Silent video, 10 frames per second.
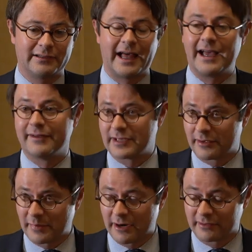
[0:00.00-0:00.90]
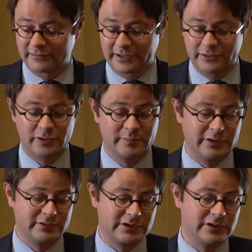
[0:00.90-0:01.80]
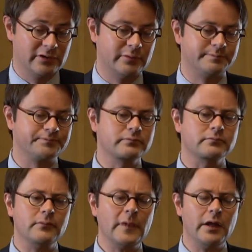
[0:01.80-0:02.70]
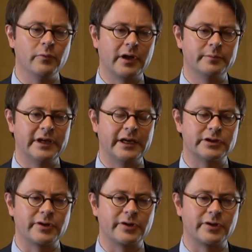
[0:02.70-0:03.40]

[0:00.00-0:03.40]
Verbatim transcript: lives, how it powerfully contributes to well being.